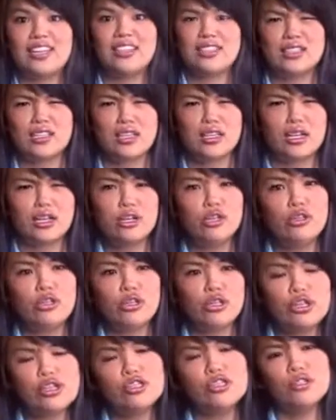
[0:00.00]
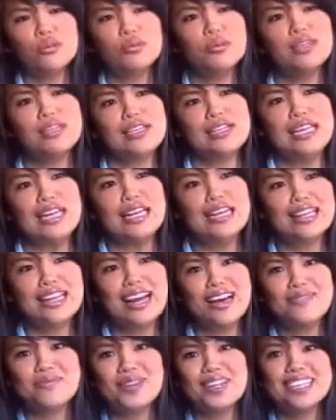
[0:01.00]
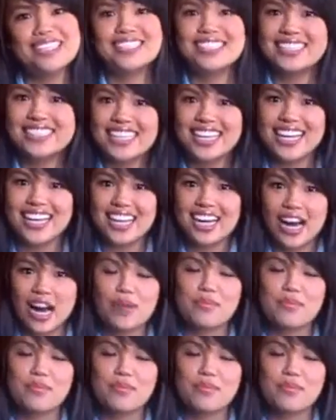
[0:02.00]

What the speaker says: and it's like, are you sure you should be eating that much?